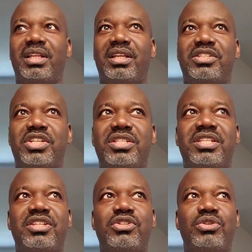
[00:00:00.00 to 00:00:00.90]

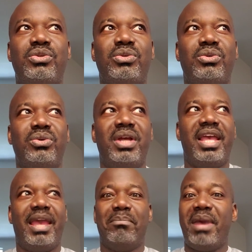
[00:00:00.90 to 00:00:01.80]
adjusting to
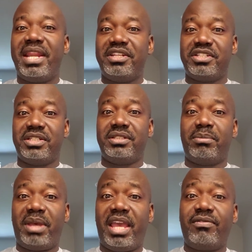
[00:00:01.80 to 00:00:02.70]
and managing the
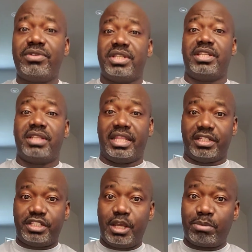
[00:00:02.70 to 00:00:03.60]
behaviors and
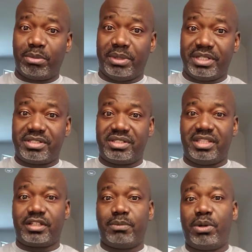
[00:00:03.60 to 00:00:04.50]
the temperaments
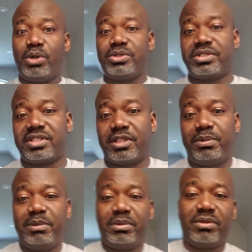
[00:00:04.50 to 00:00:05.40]
and the composures of the
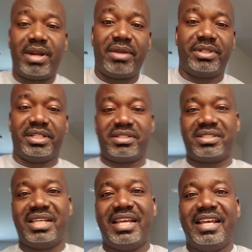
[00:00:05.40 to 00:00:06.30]
people around us.
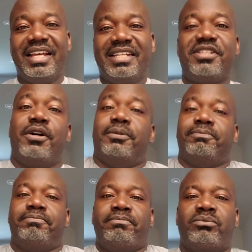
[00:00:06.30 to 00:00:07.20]
So,
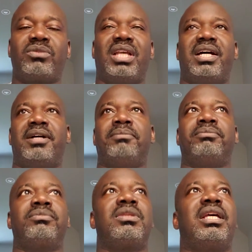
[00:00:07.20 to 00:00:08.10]

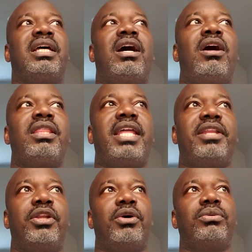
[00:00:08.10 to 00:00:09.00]
on that
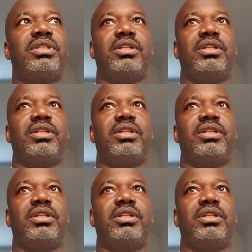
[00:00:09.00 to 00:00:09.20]
note,